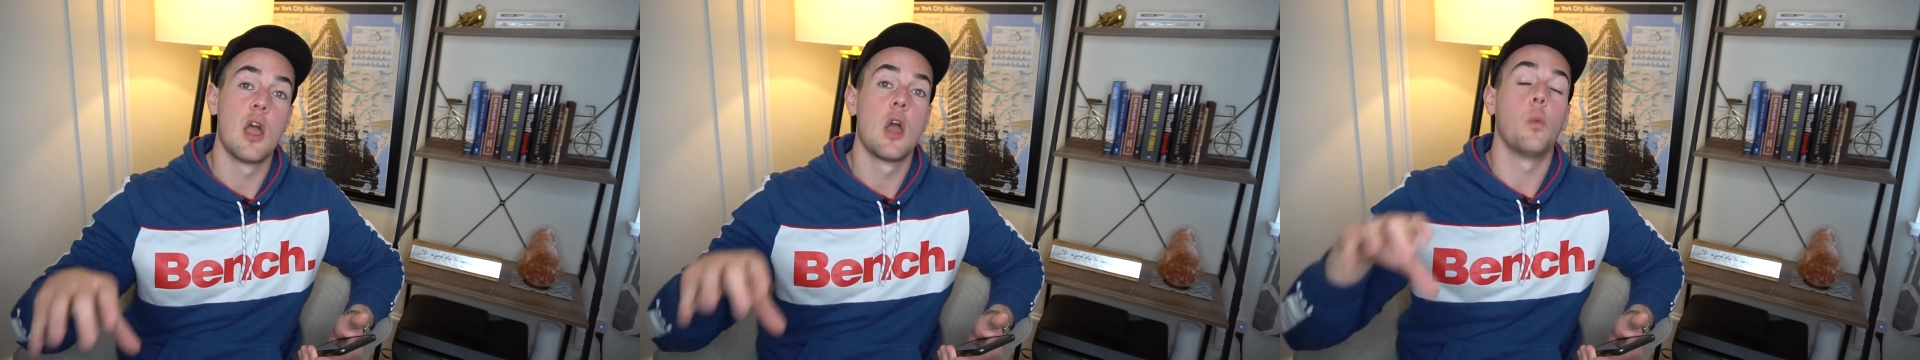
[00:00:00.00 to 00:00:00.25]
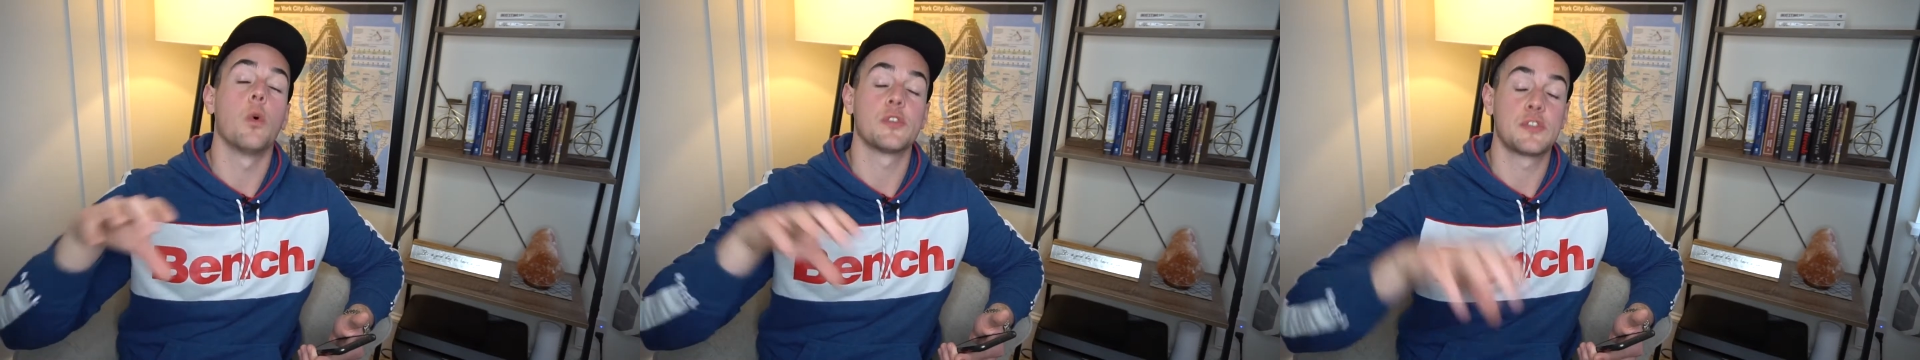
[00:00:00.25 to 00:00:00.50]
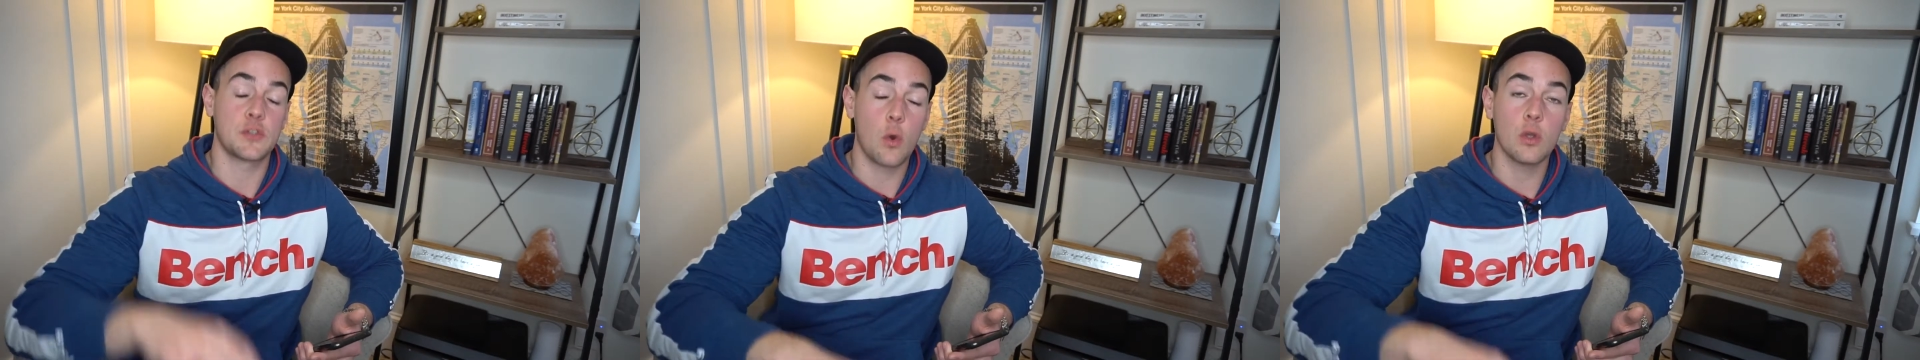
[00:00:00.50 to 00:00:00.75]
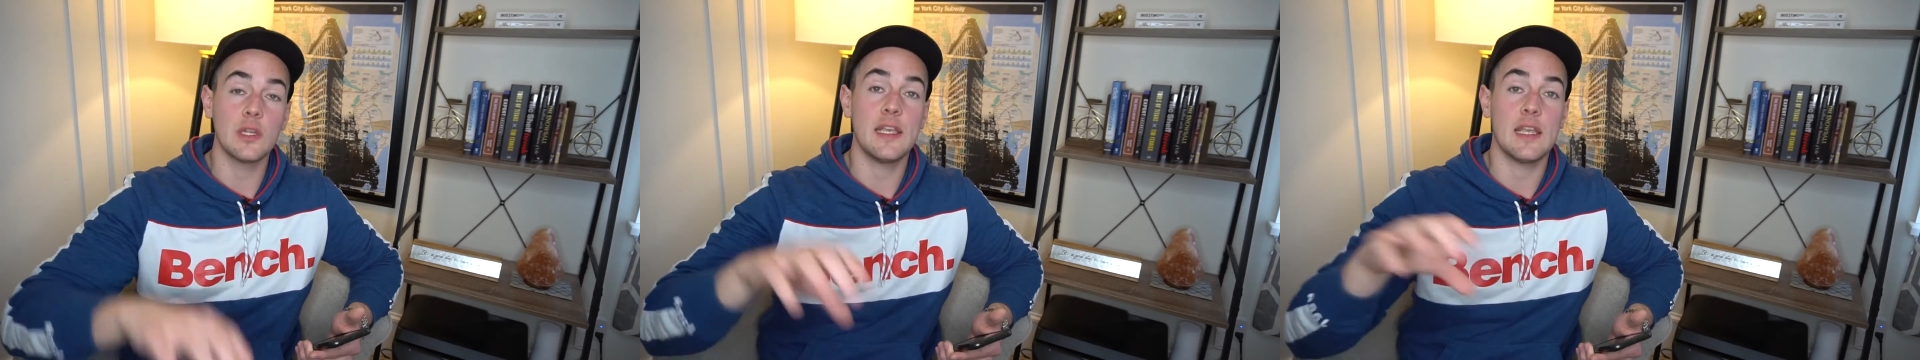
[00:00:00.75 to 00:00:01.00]
will
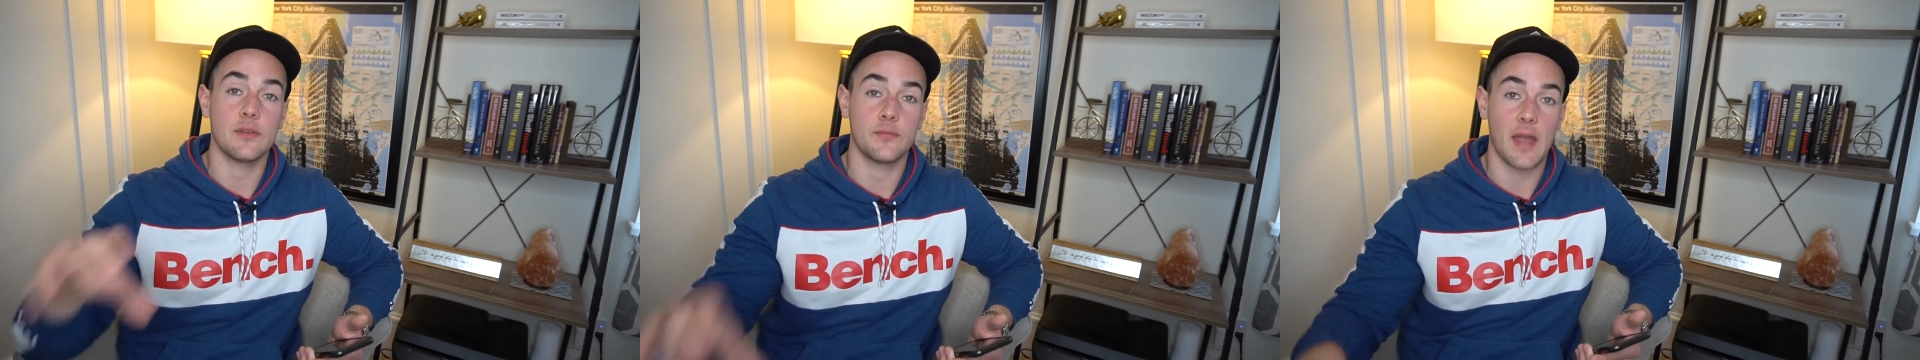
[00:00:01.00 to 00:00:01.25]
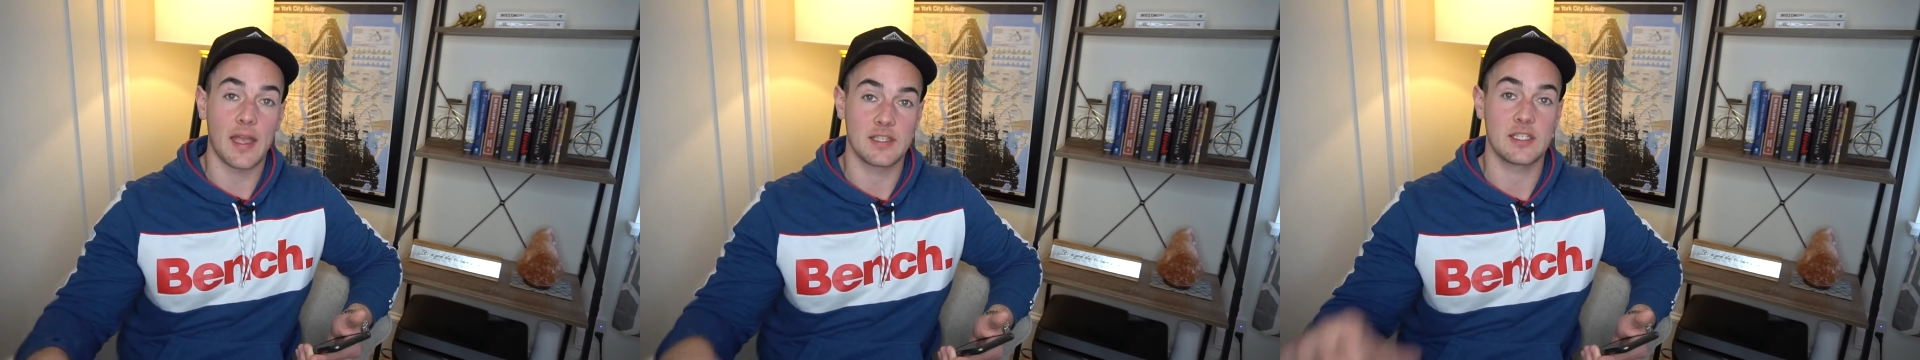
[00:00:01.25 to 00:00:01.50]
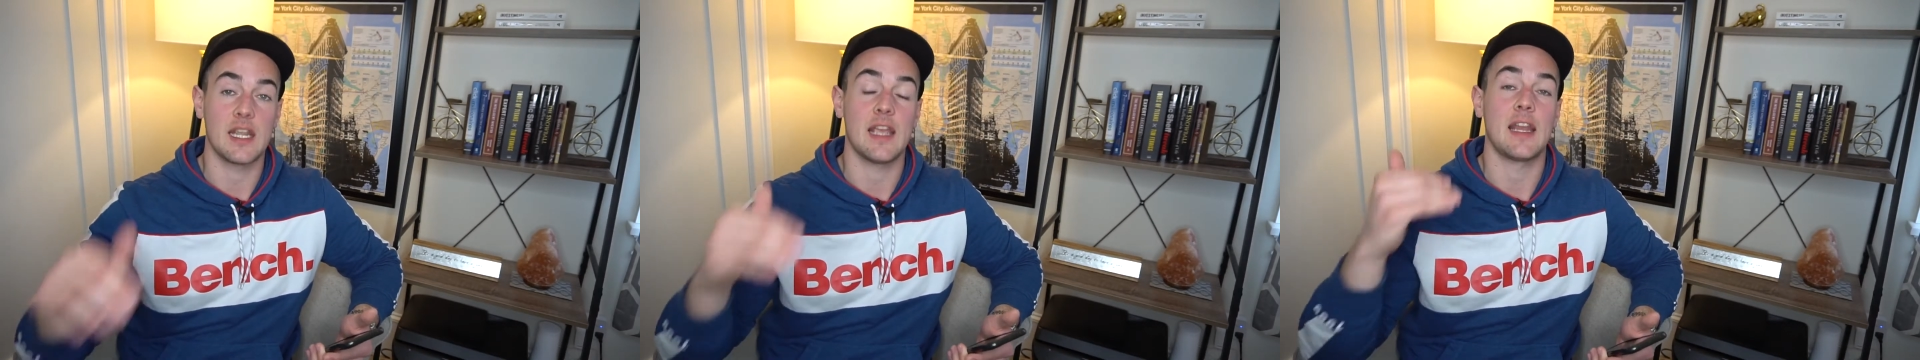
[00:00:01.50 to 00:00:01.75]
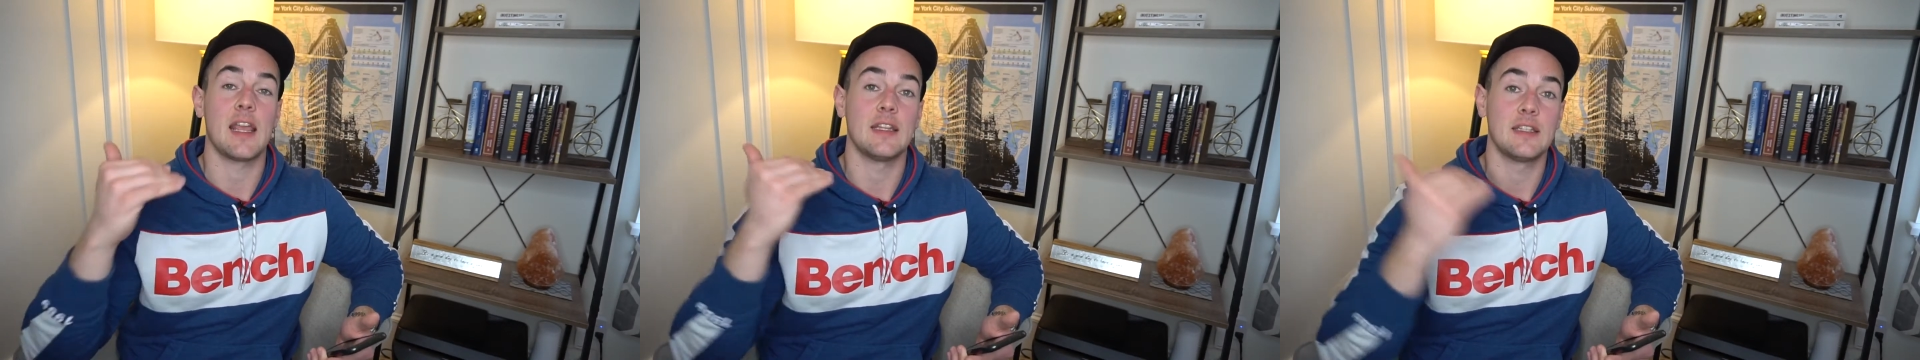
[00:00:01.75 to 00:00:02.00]
solely invest in
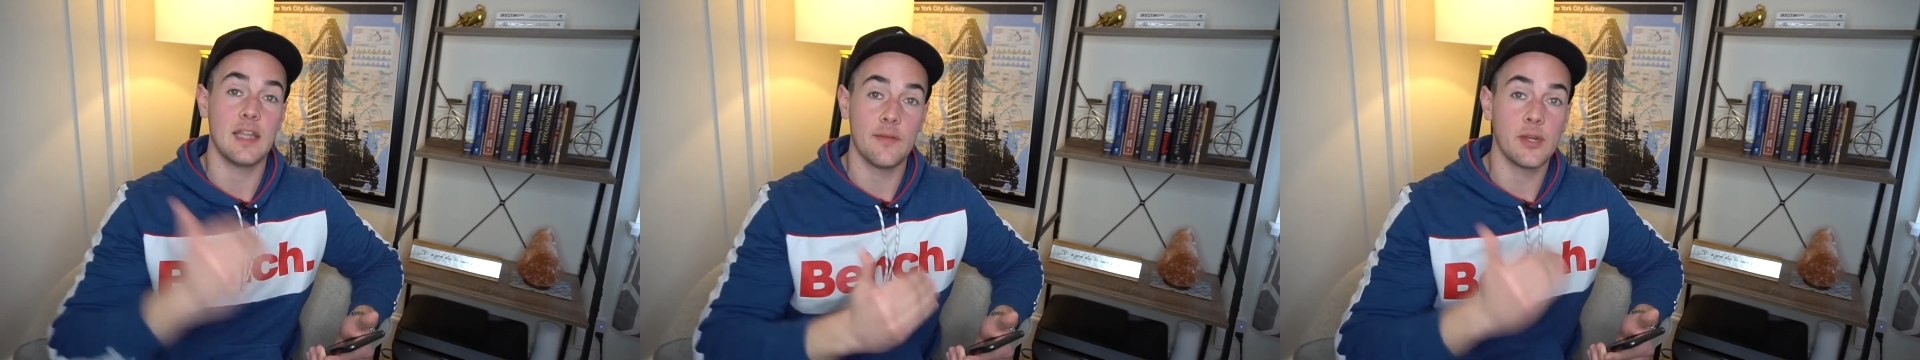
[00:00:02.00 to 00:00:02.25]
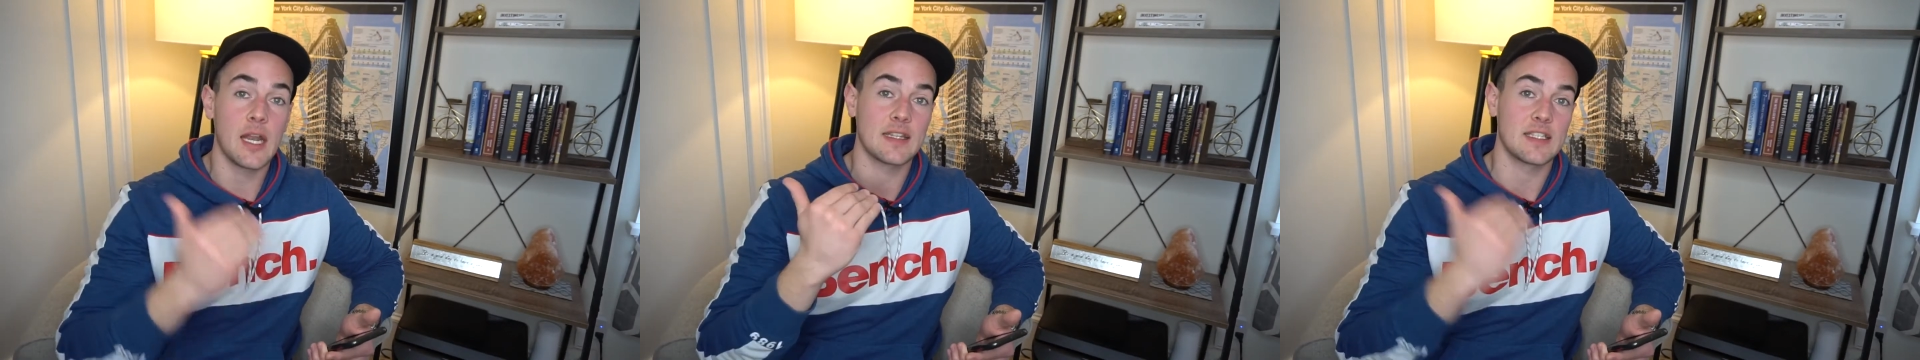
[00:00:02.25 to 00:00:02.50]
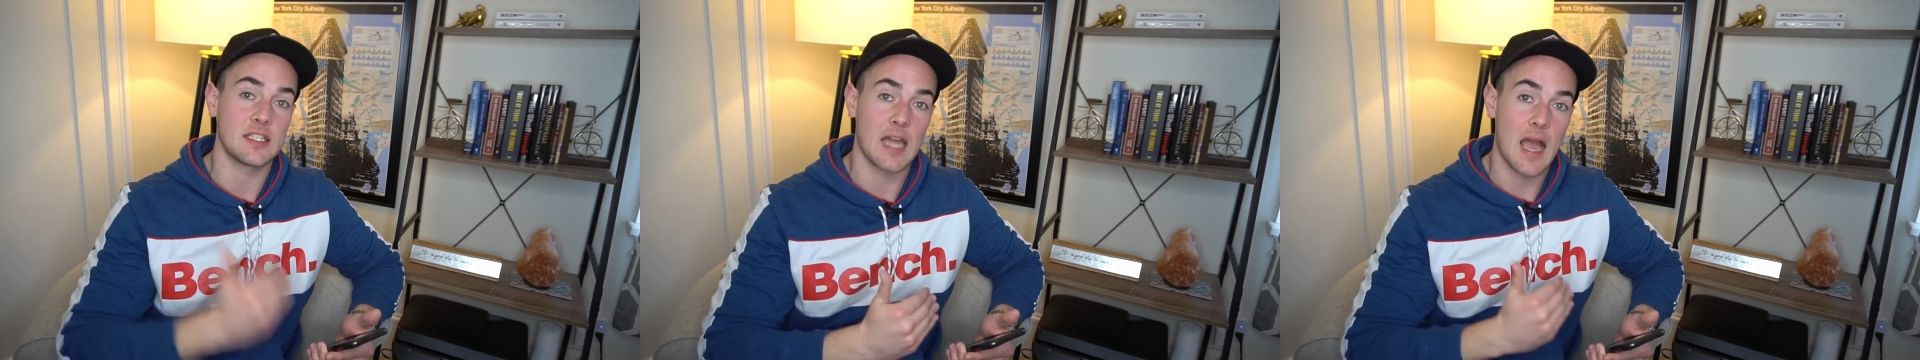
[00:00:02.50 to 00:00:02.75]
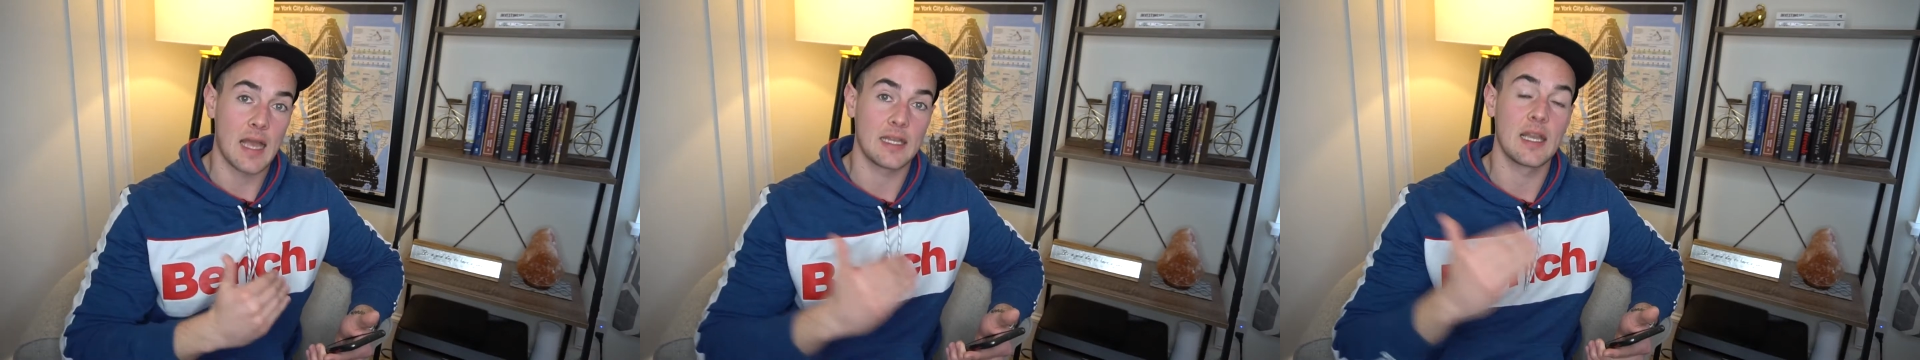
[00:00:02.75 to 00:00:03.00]
a dividend
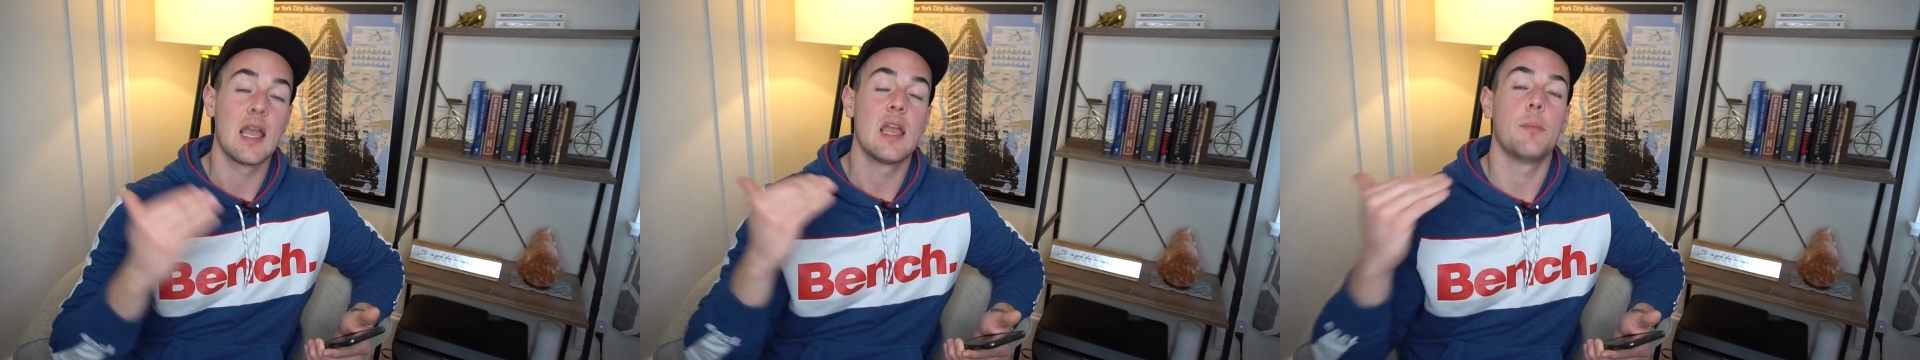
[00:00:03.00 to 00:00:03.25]
stock